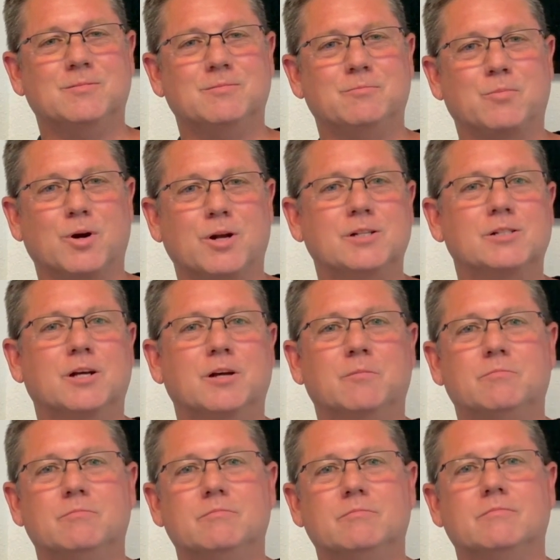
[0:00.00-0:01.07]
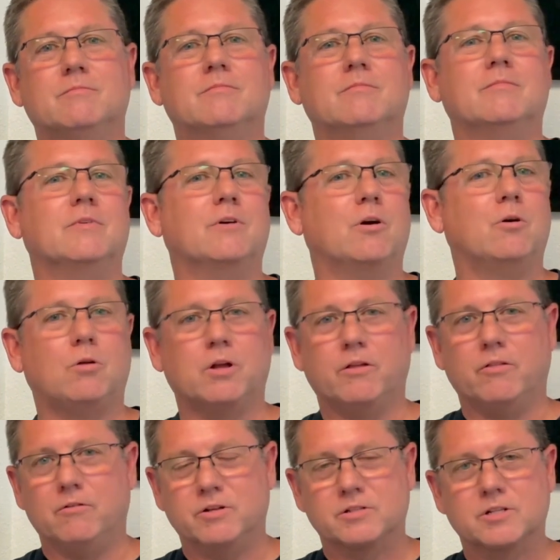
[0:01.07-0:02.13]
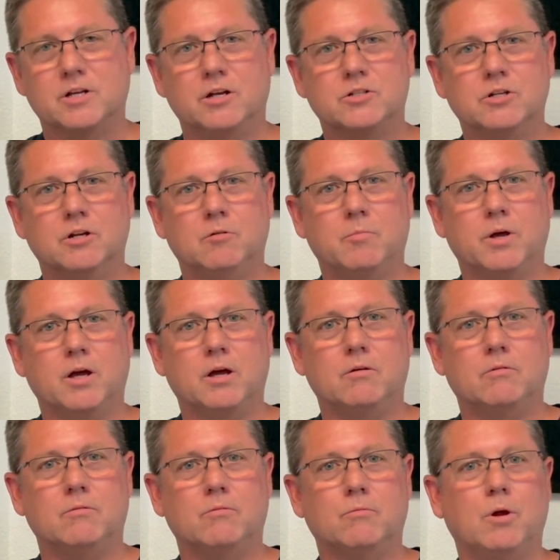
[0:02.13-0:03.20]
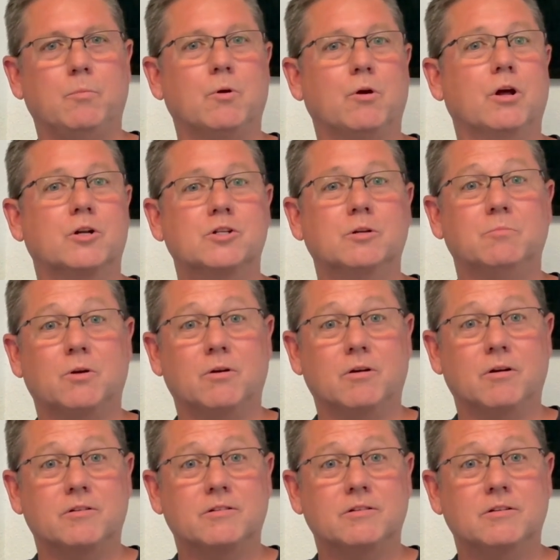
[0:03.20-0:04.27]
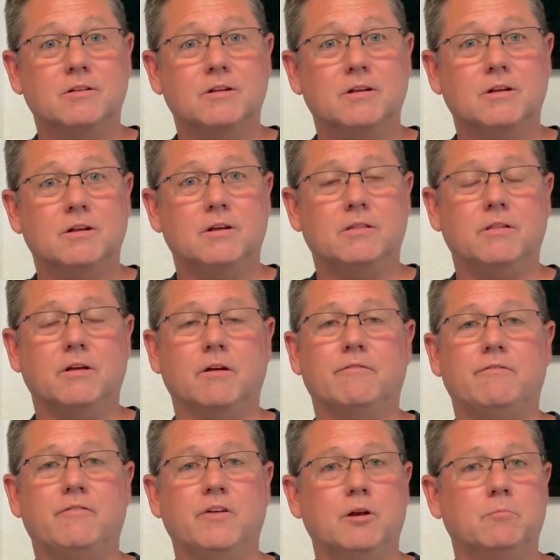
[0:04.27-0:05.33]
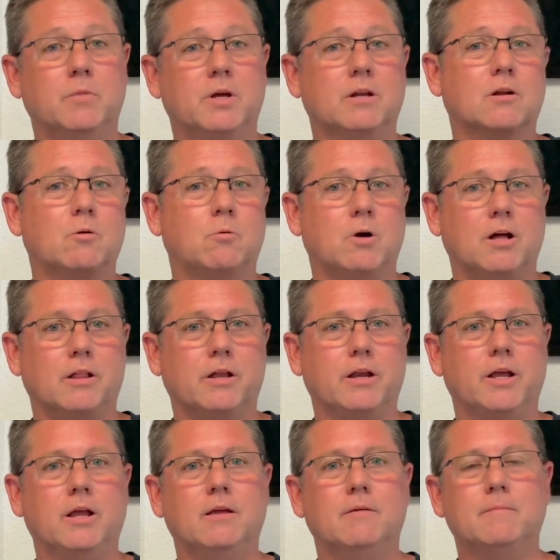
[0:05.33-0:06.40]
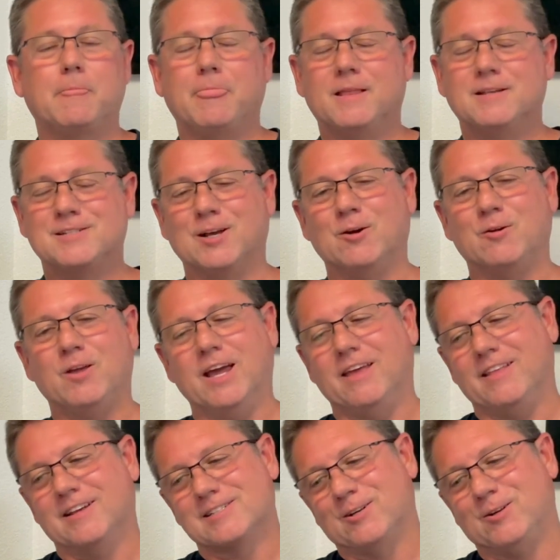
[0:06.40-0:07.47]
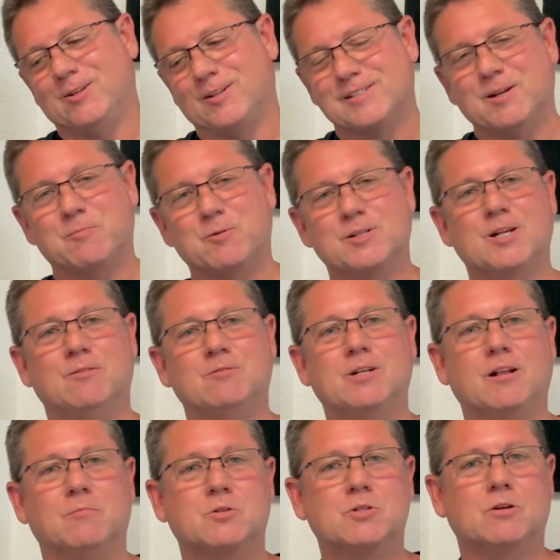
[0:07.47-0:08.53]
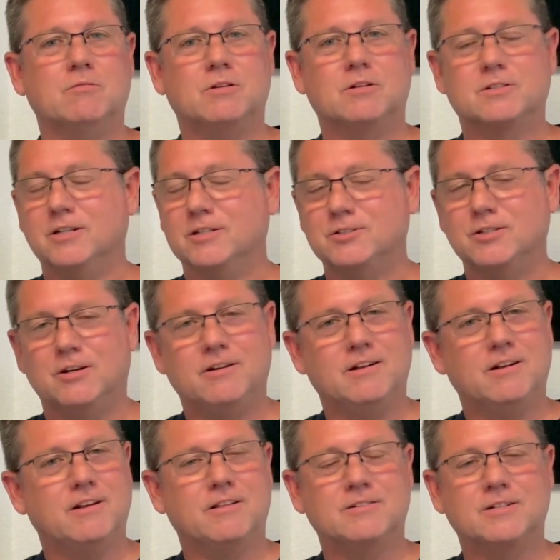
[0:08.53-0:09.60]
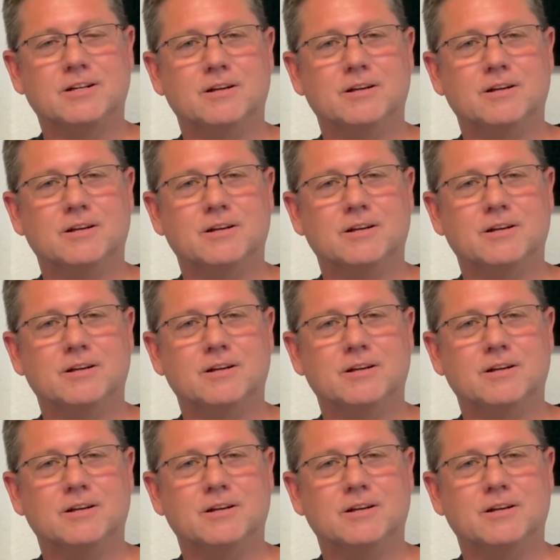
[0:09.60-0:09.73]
brings up a whole other discussion about reproduction parts. I was just going to open that can of worms. So yeah, that's a whole separate subject. I'm sure we'll touch on it another time.